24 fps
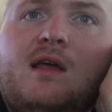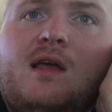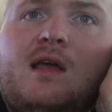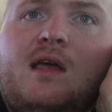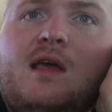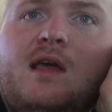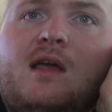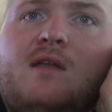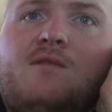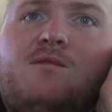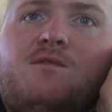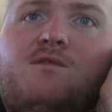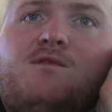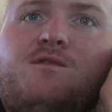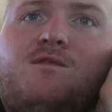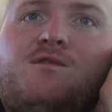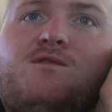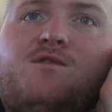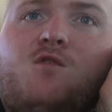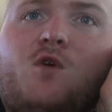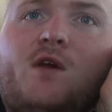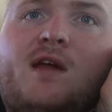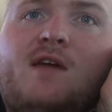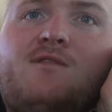And
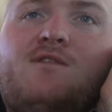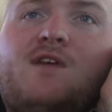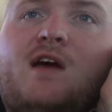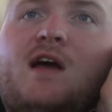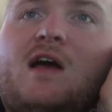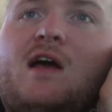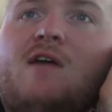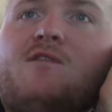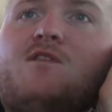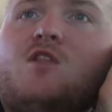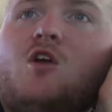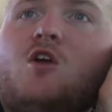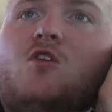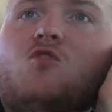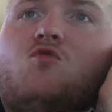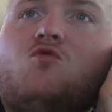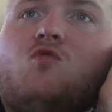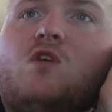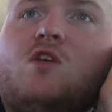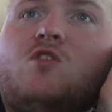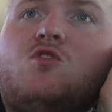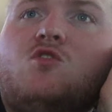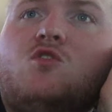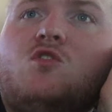495, Lawrence
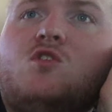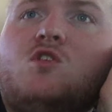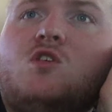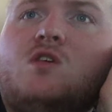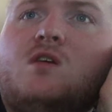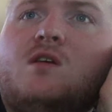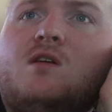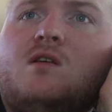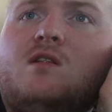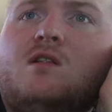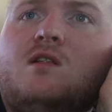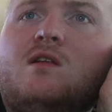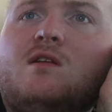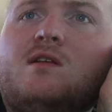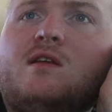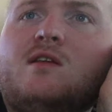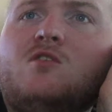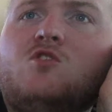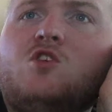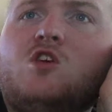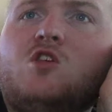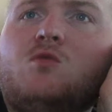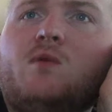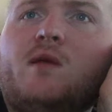stretch, a little
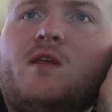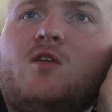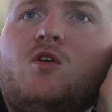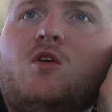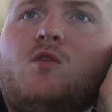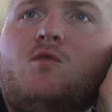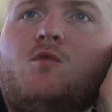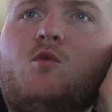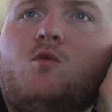congestion around there,